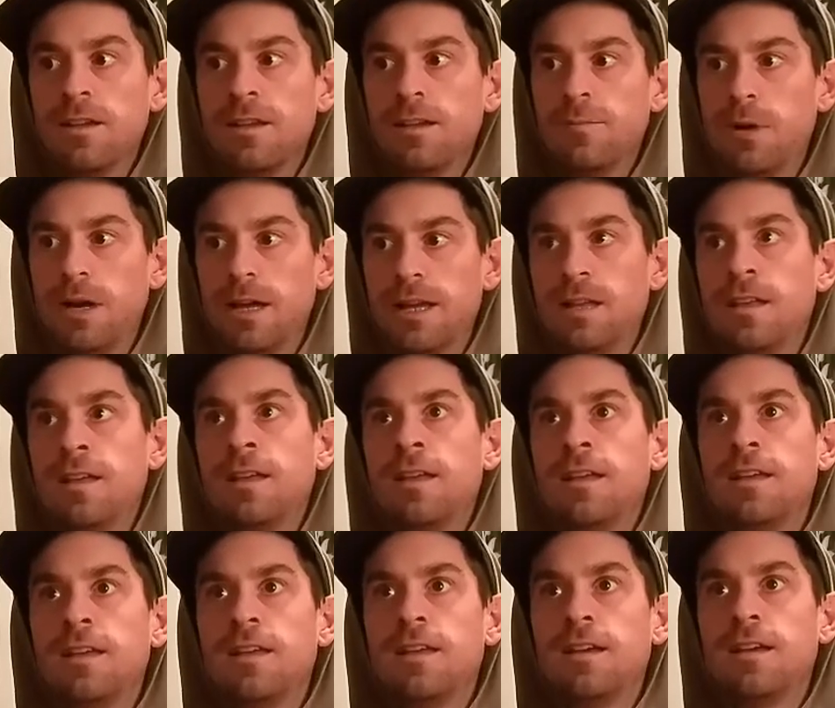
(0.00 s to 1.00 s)
But
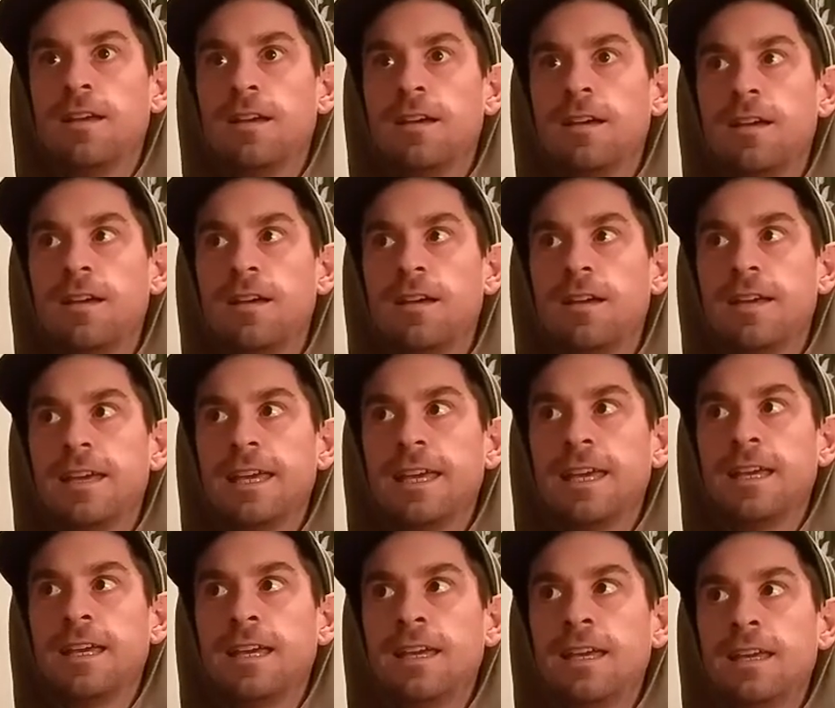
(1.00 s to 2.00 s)

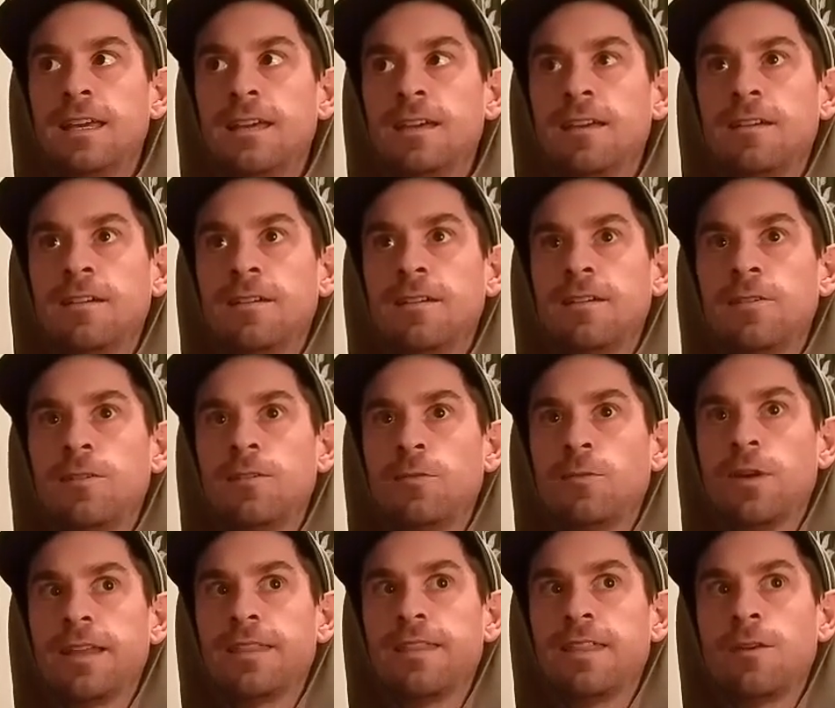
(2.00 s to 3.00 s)
I
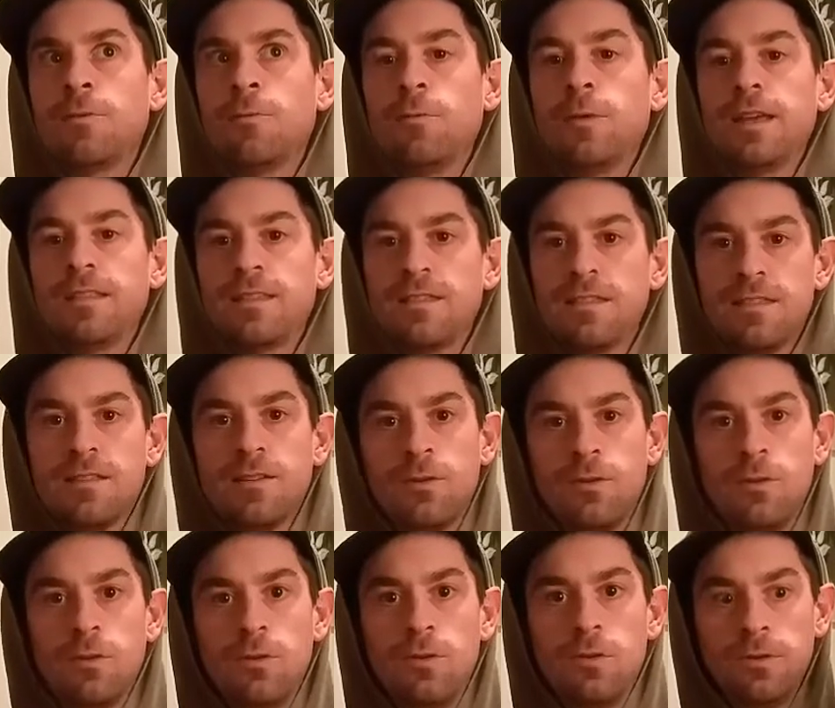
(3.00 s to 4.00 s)
think with the
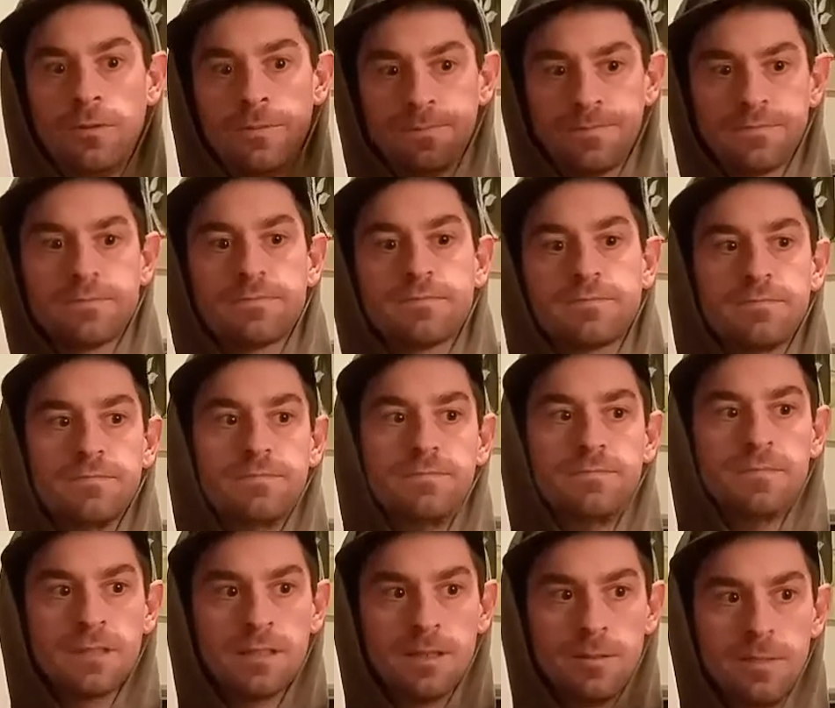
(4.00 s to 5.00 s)
whole
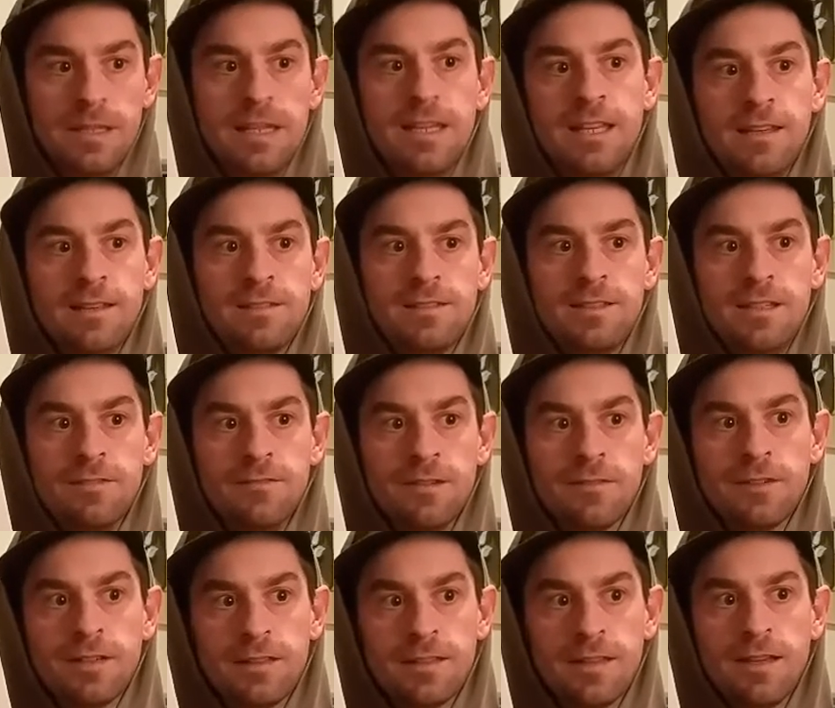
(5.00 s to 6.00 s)
immediacy of
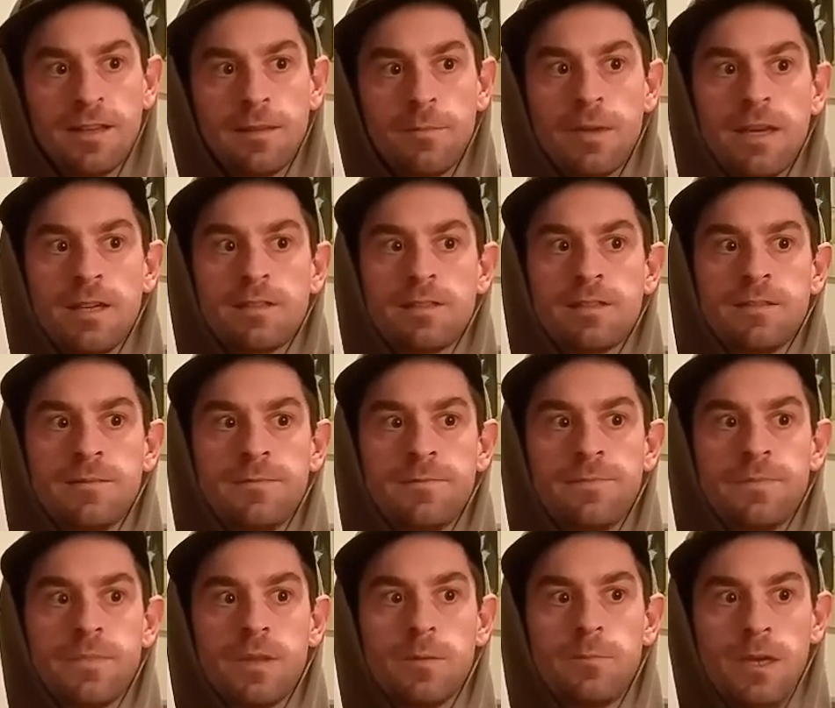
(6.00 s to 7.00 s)
everything, it makes
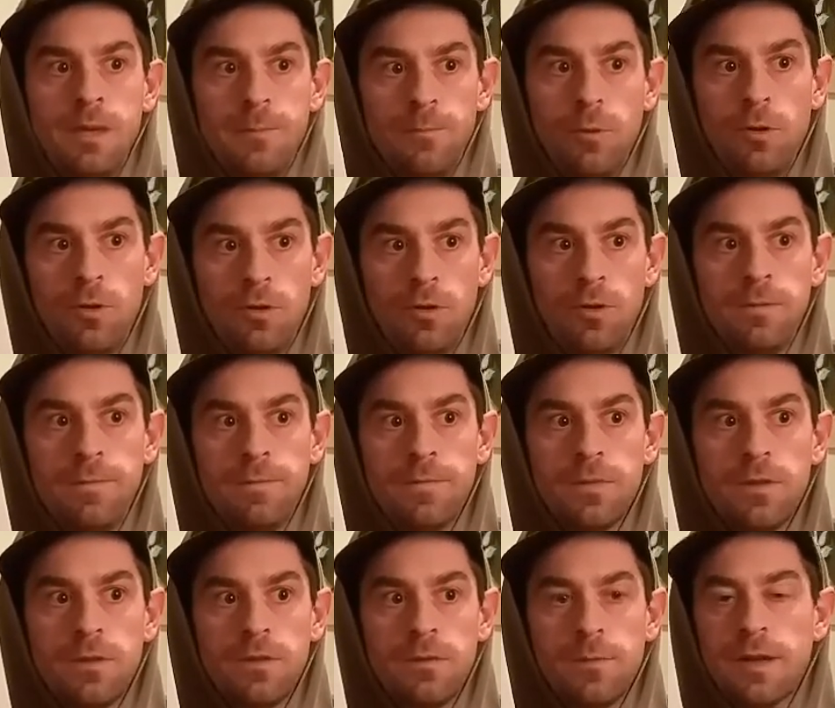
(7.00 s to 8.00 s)
people,
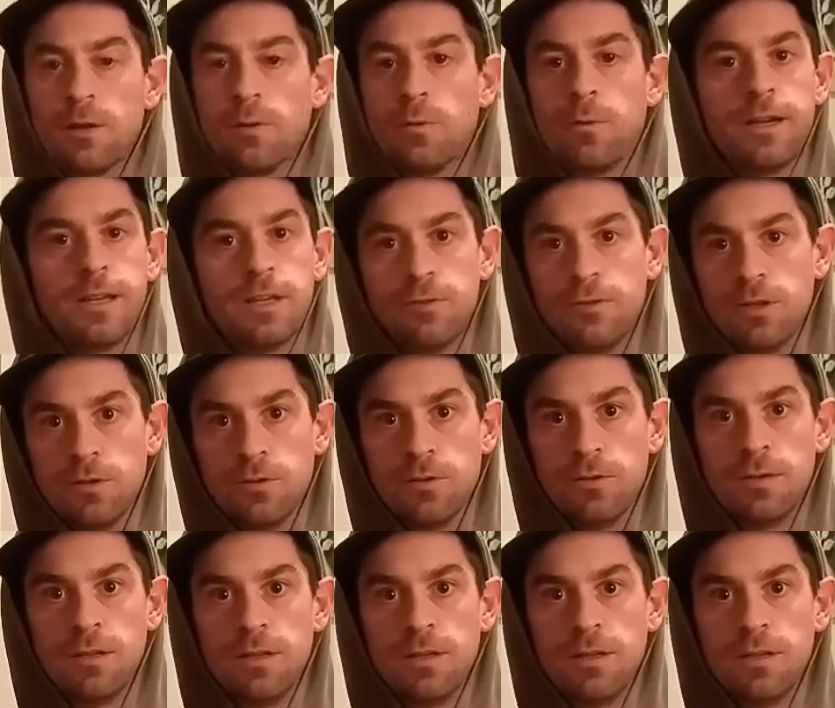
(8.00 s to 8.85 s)
no matter what you do,